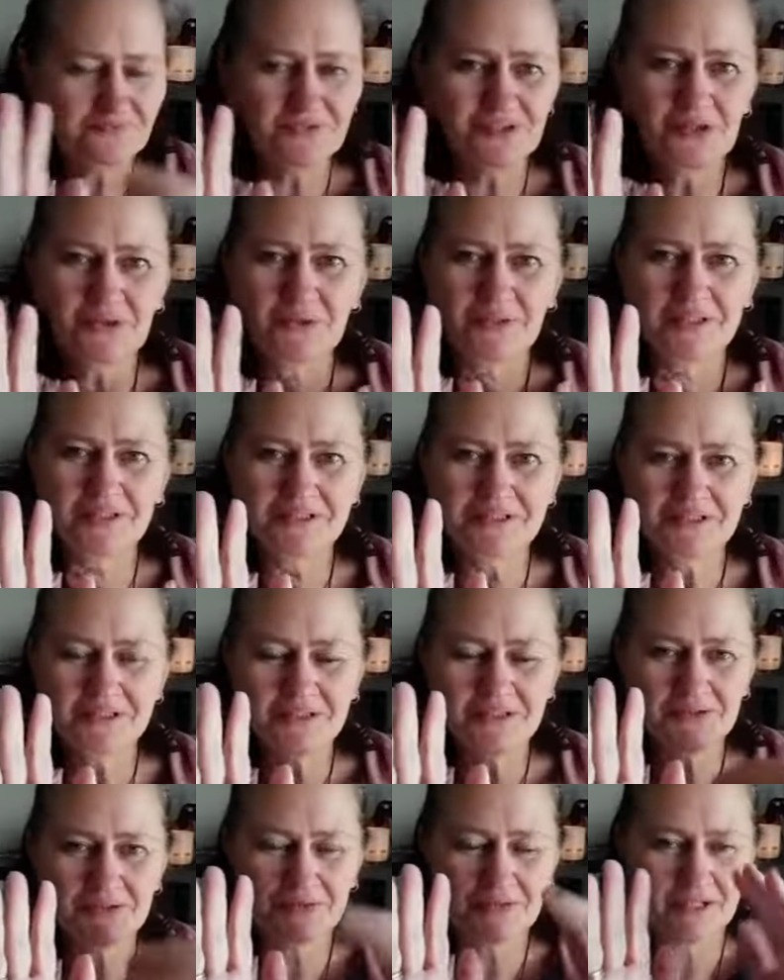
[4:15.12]
oh, I got a
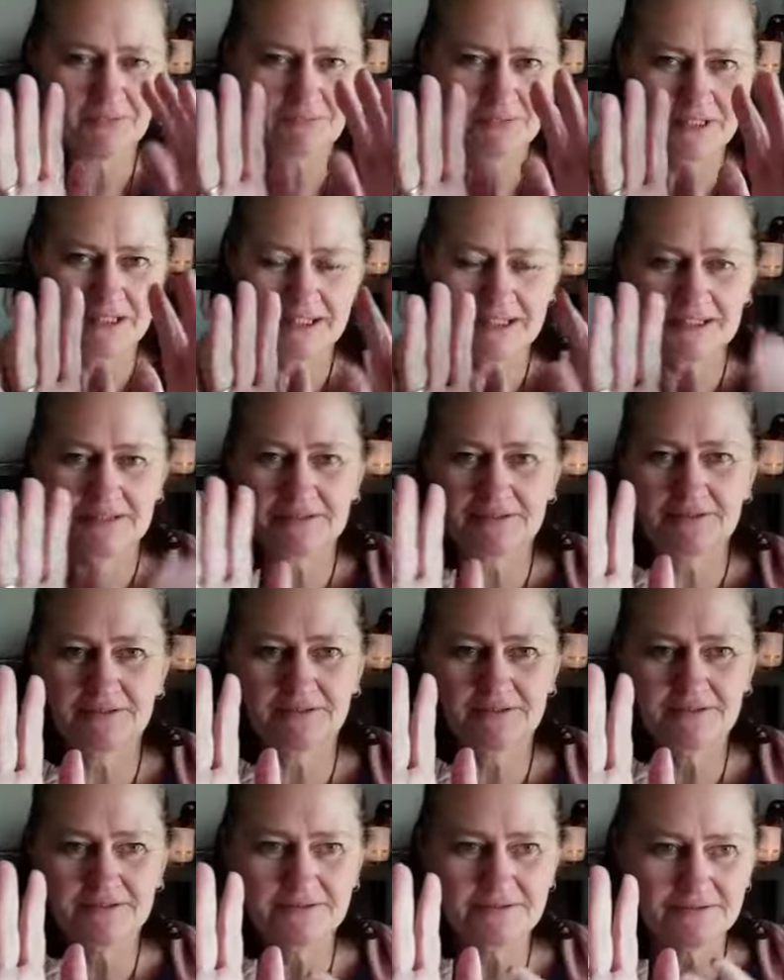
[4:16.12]
tickle, and we can
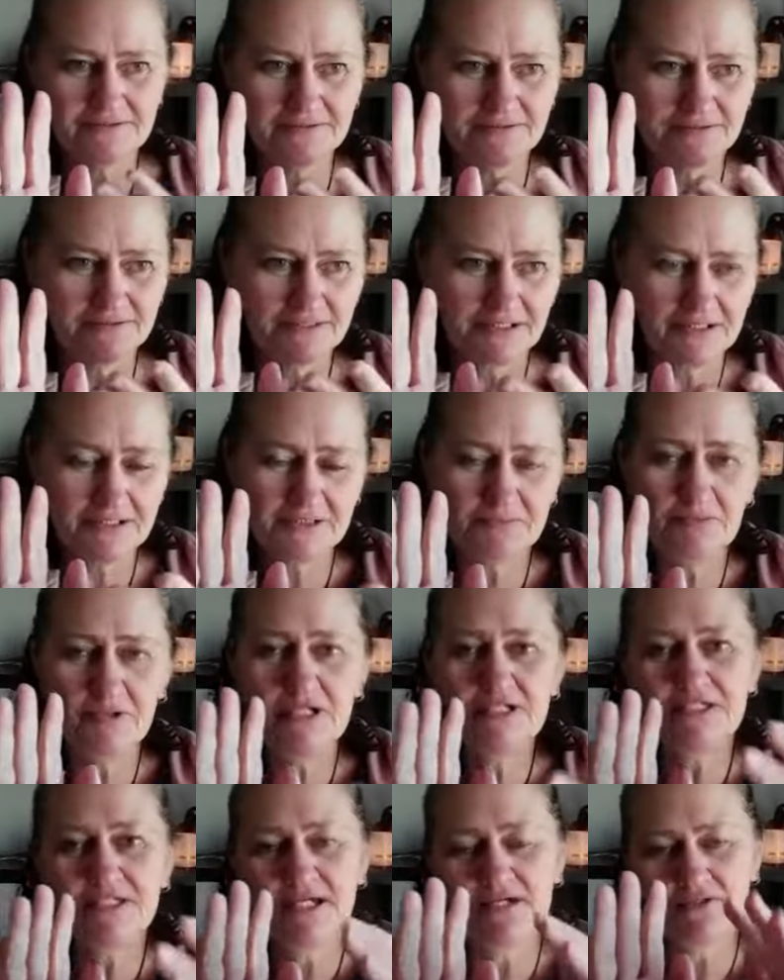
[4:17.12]

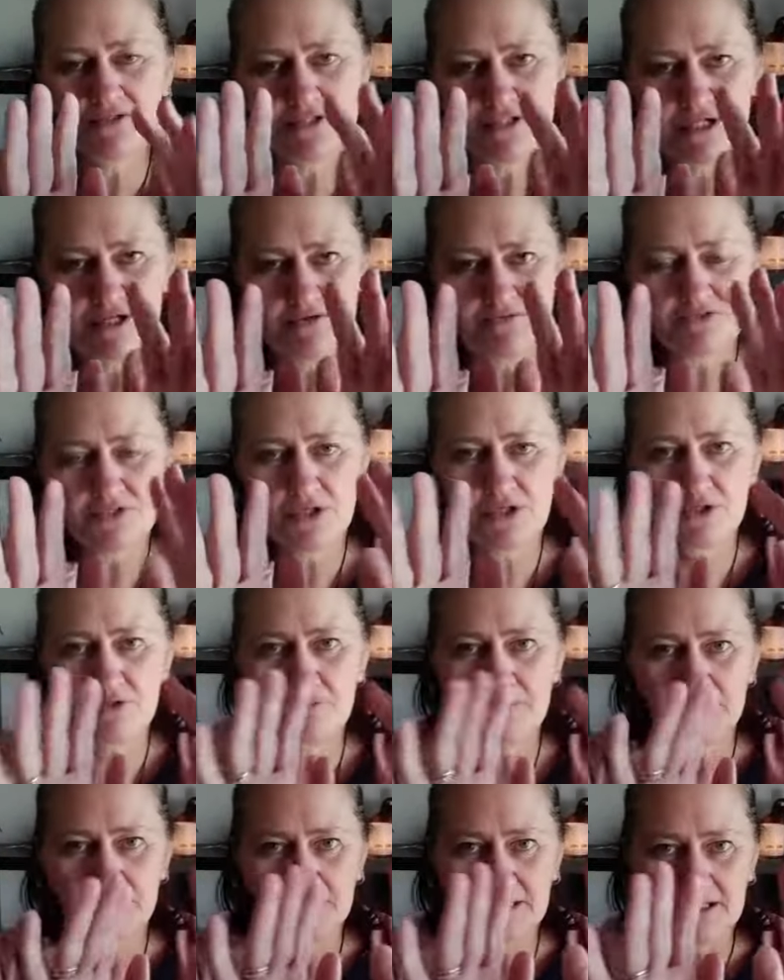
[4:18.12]
express ourselves
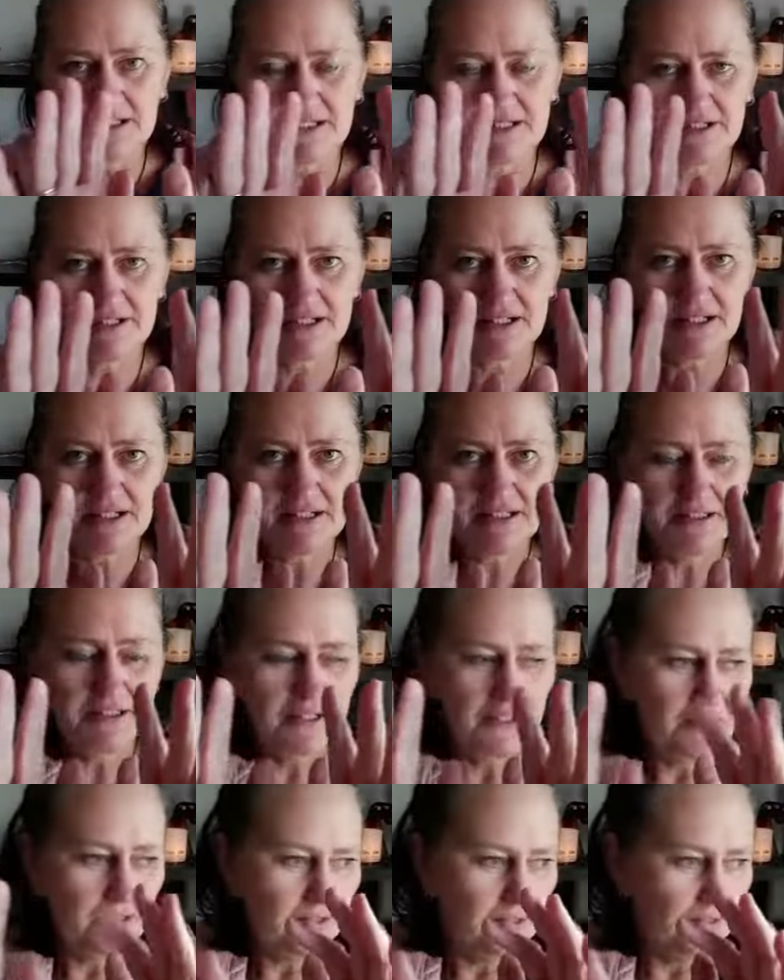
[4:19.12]
openly, okay?
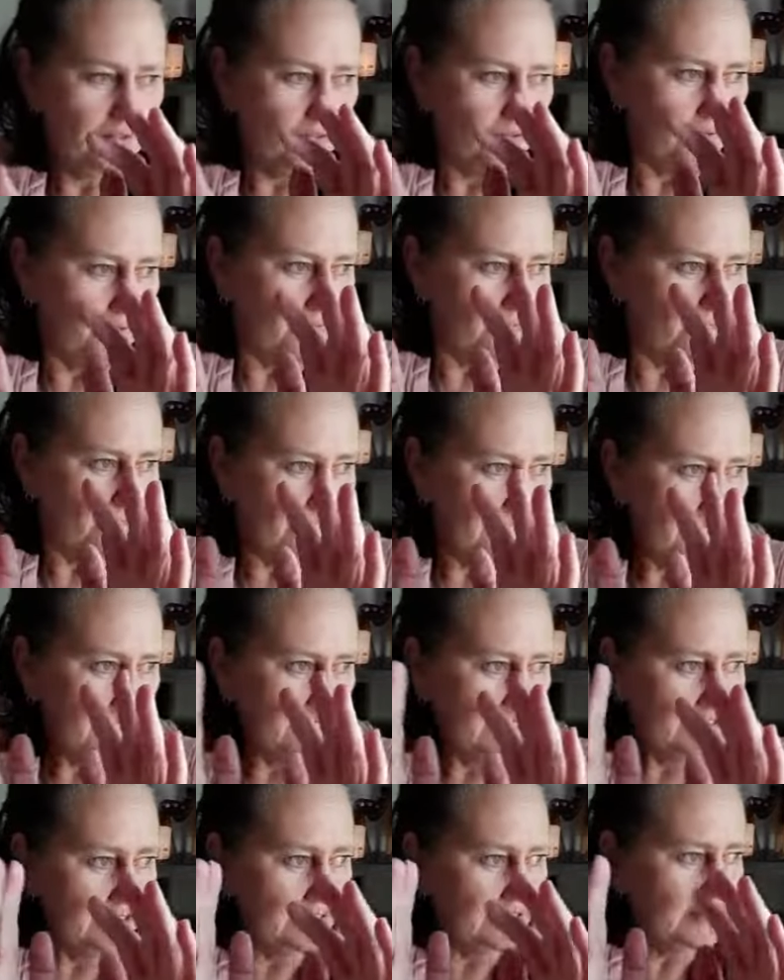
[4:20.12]

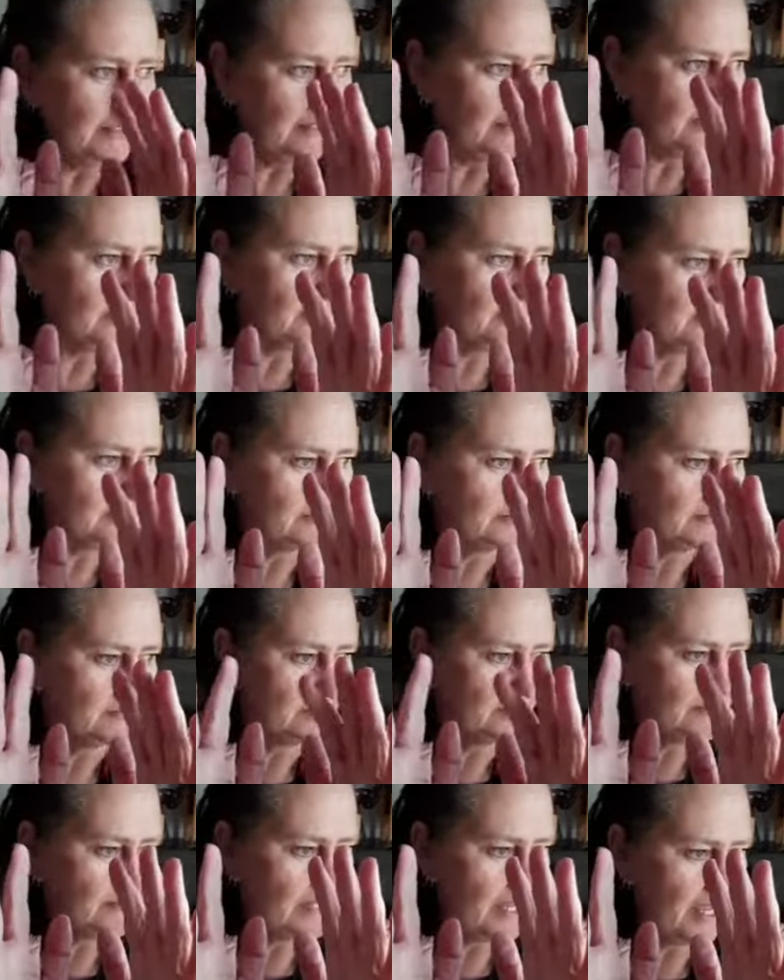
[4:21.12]
We
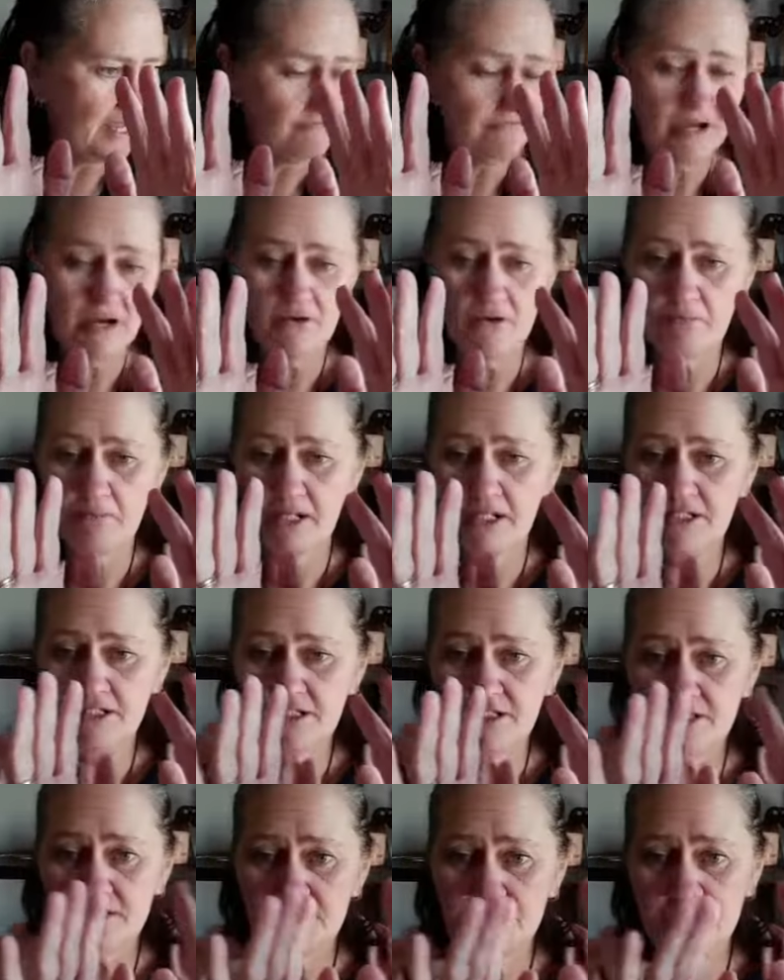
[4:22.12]
have our
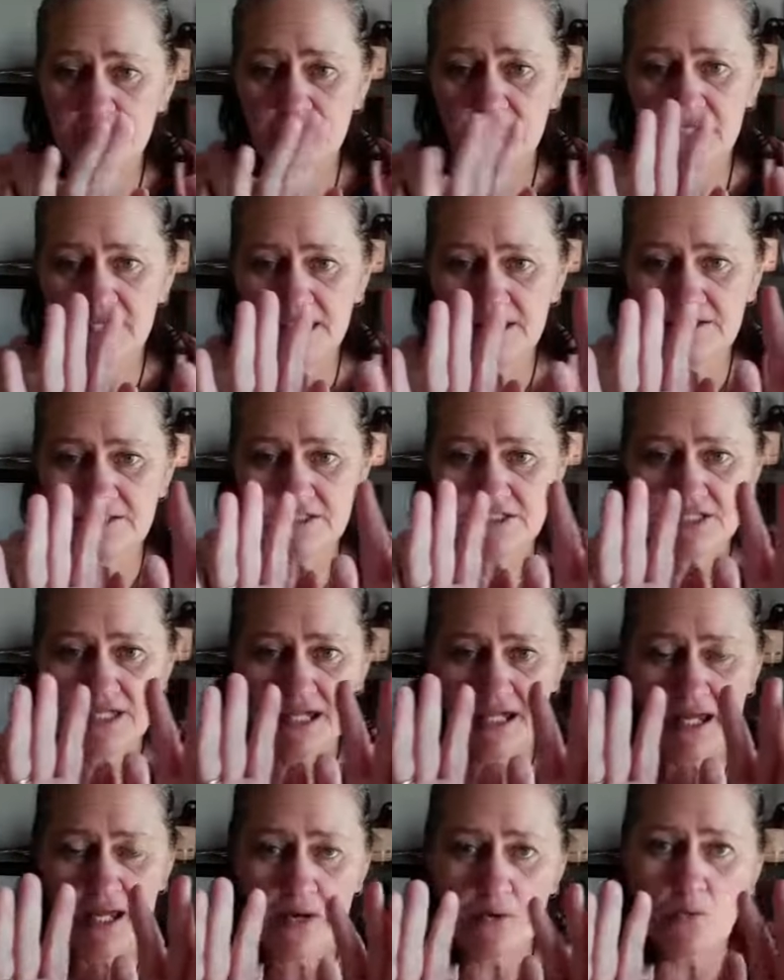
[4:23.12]
opinions that we can
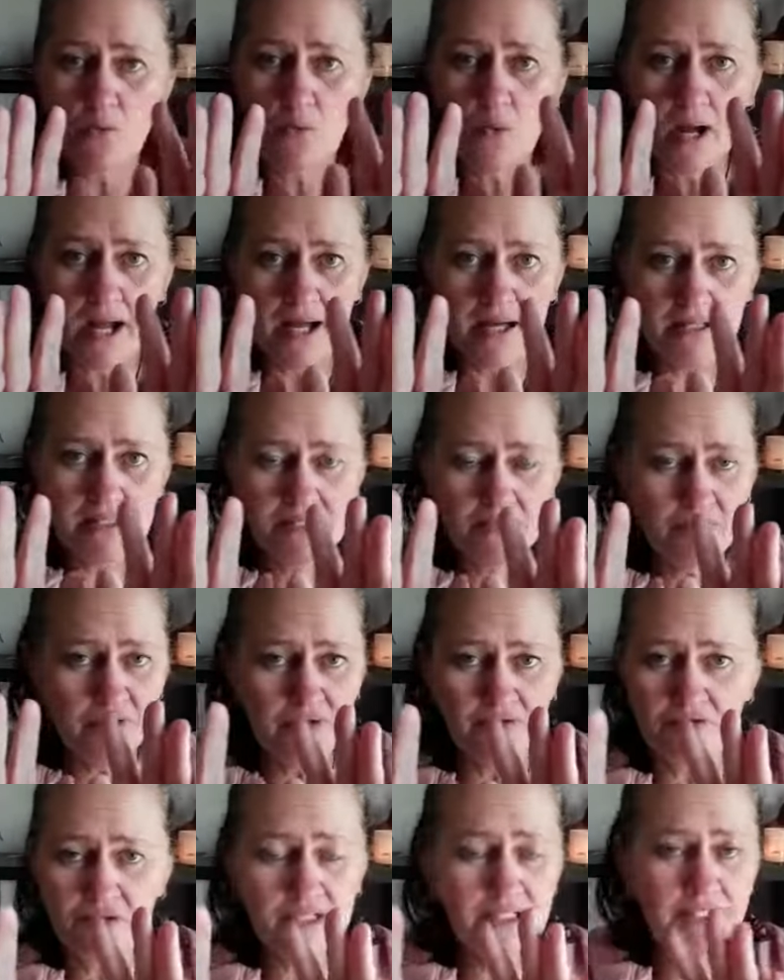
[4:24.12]
say well, and we
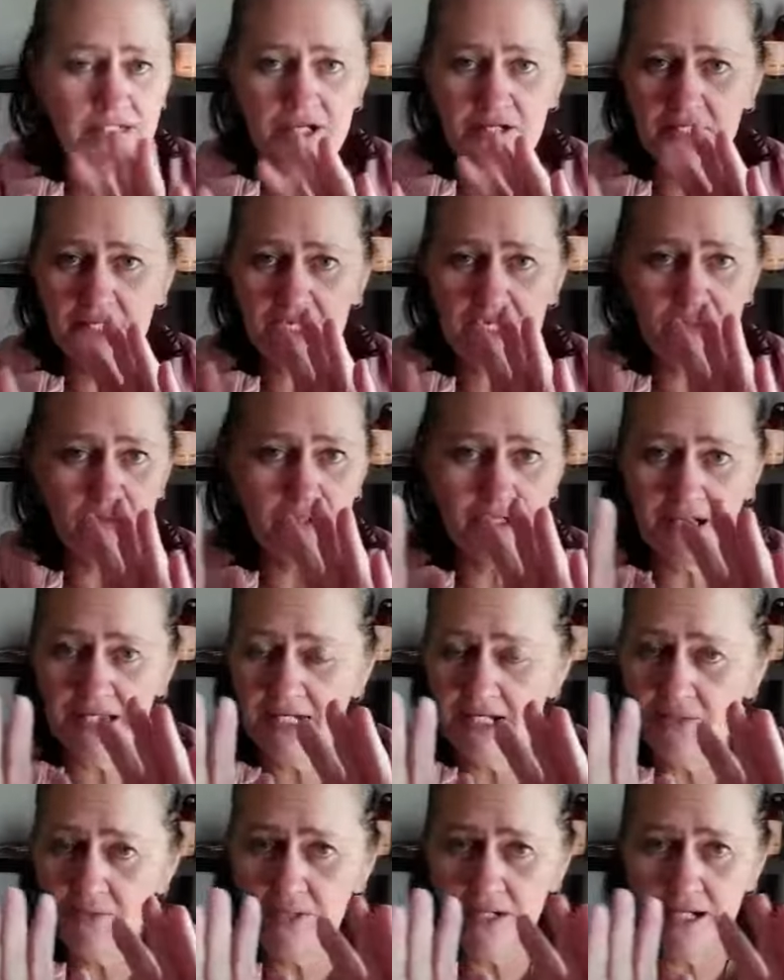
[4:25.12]
really don't care what
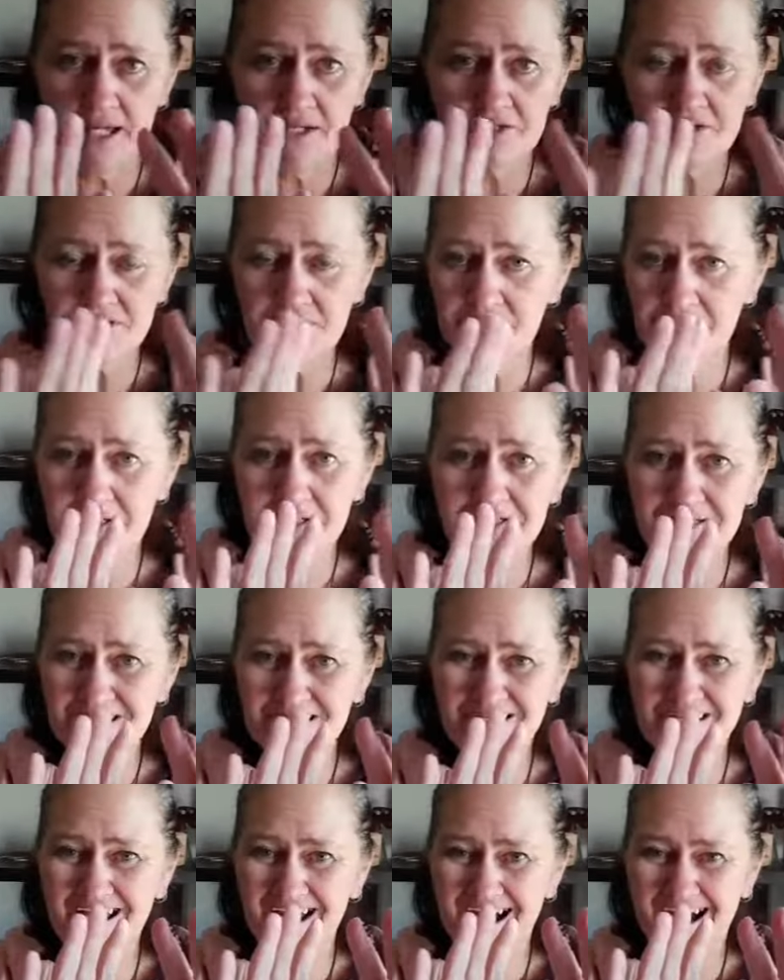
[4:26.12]
anyone else thinks,
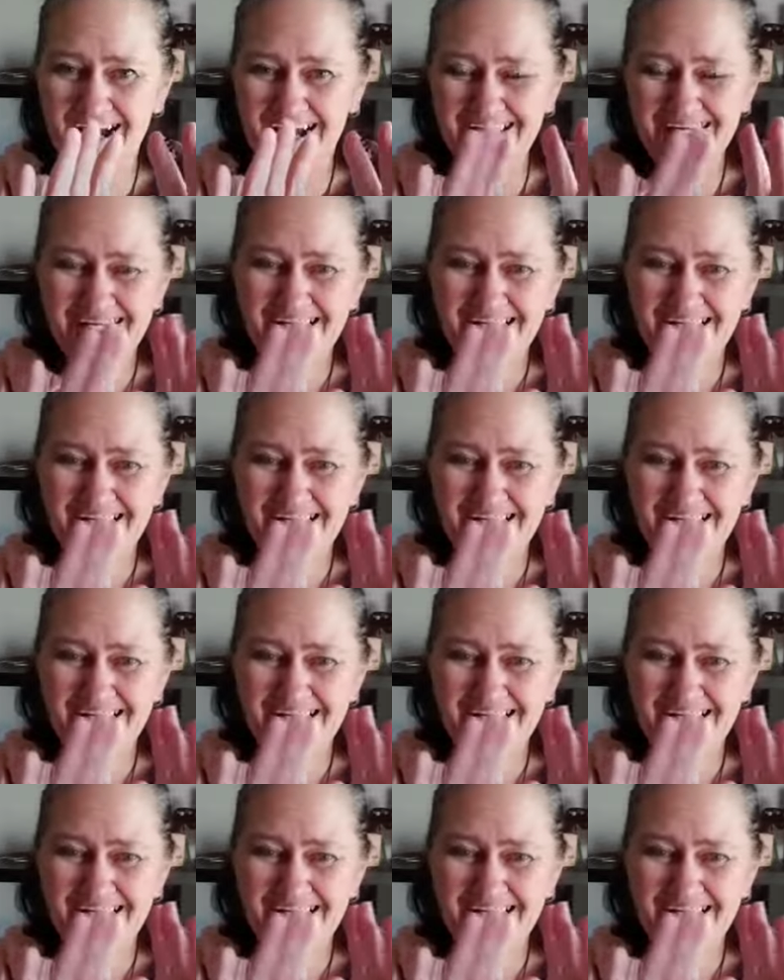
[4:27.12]
okay,